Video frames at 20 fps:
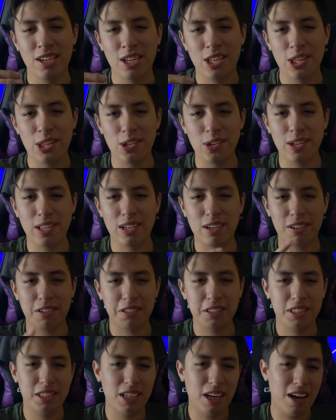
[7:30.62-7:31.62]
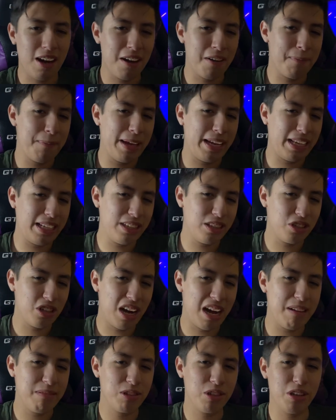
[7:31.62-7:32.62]
doing their own stuff, making
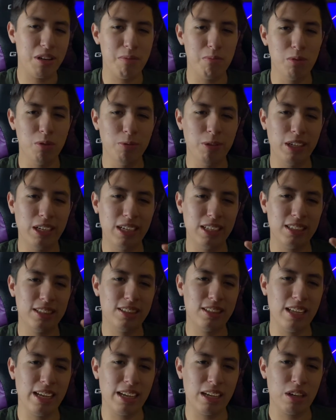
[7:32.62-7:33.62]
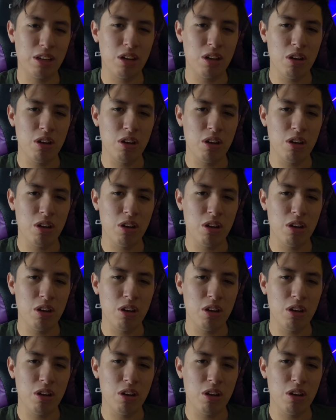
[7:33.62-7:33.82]
time so the movie gets like